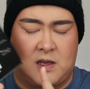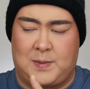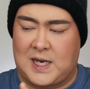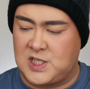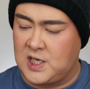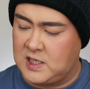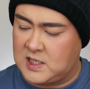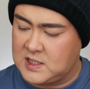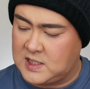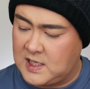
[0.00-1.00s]
the packaging it
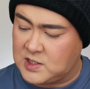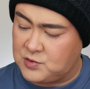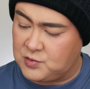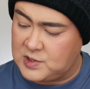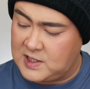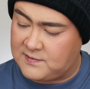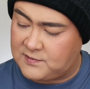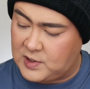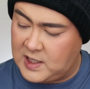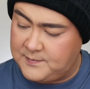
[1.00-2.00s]
does say it's cruelty
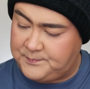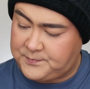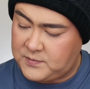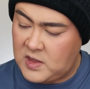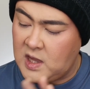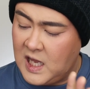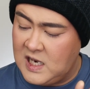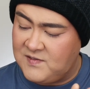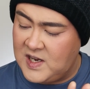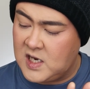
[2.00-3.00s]
free
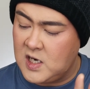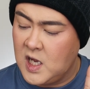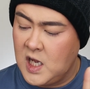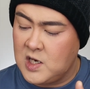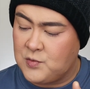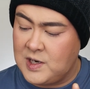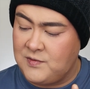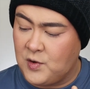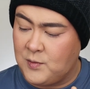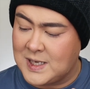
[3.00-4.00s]
and vegan,
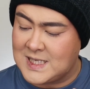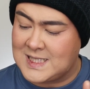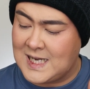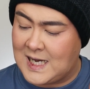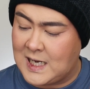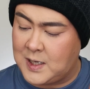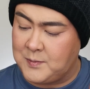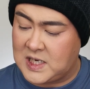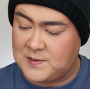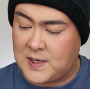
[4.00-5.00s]
24 months
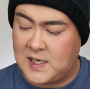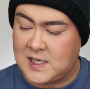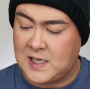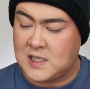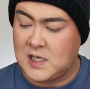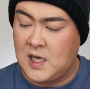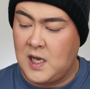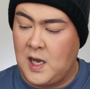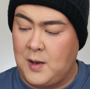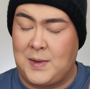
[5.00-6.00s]
expiry date,
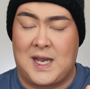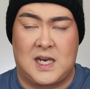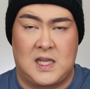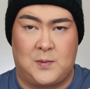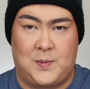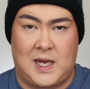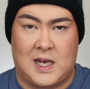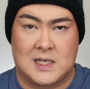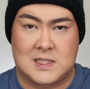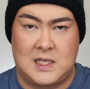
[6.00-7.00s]
made in the
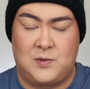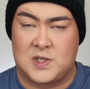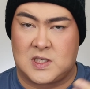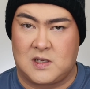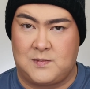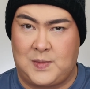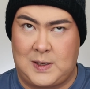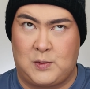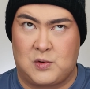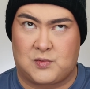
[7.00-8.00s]
PRC, which is the
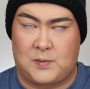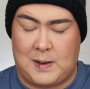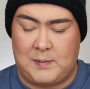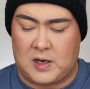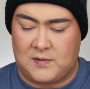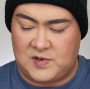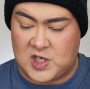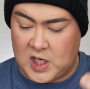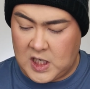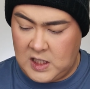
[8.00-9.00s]
People's Republic of
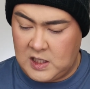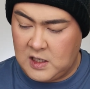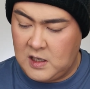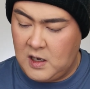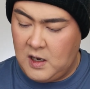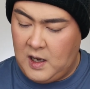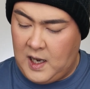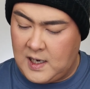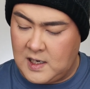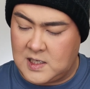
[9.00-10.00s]
China.
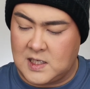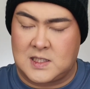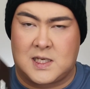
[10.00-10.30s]
And it does